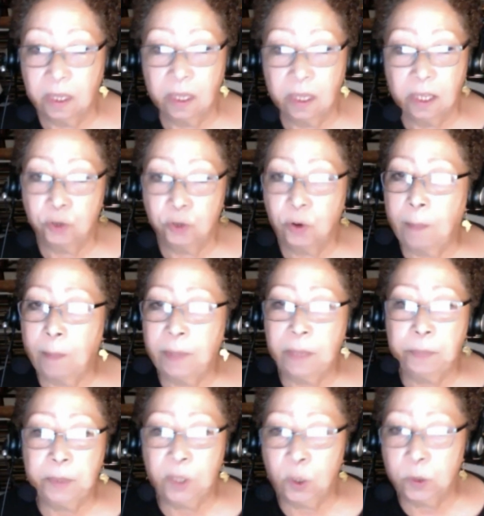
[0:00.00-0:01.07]
Tropic
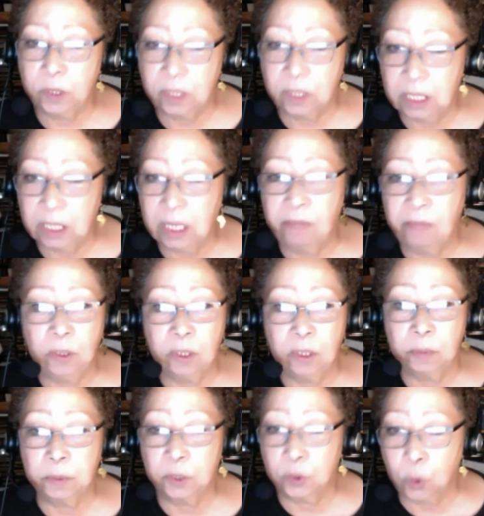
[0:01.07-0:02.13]
below sea level of
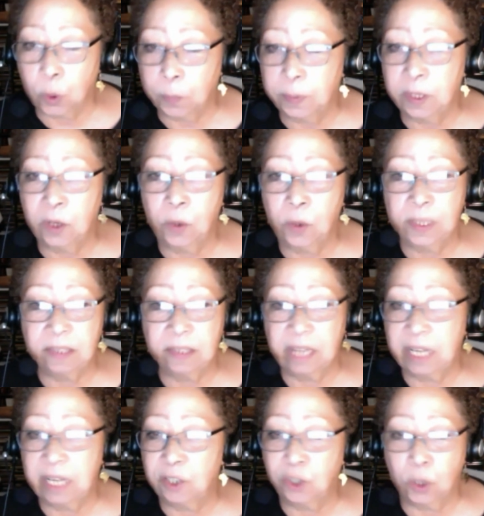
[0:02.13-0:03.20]
Scorpio and
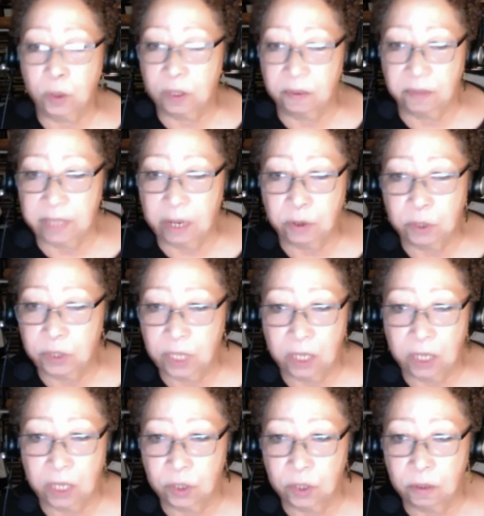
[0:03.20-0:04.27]
St. Joseph
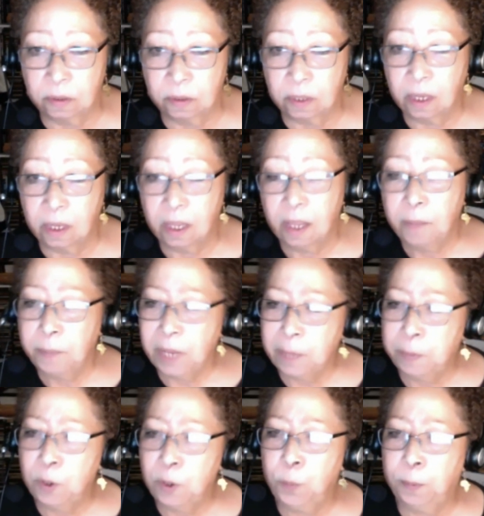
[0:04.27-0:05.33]
salutations.
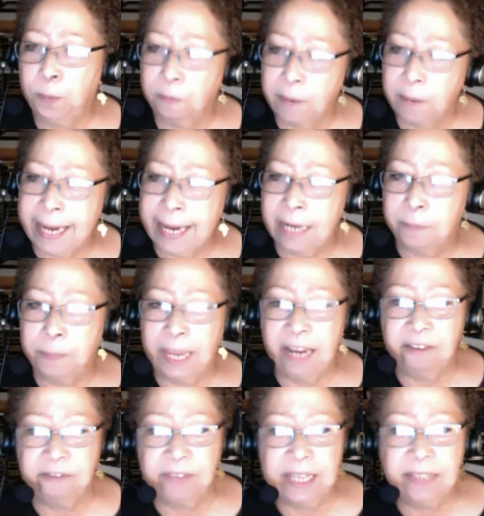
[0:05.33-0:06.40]
People who parade paint
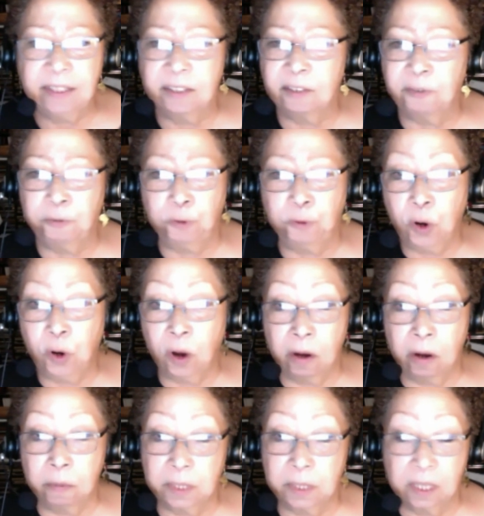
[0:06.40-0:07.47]
faces and
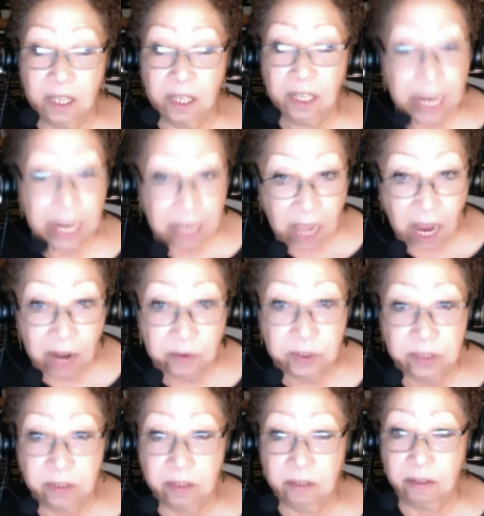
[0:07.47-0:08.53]
forearms like
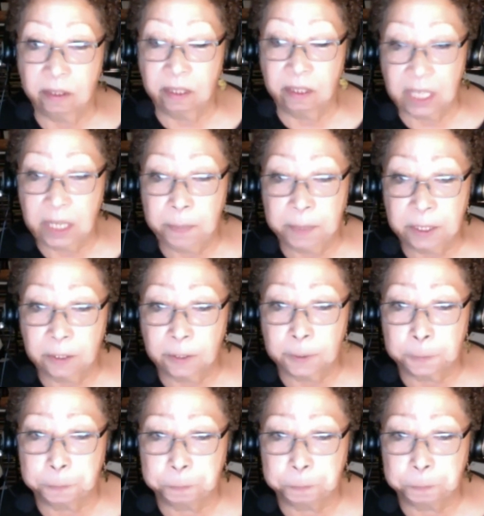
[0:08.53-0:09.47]
irises and demons.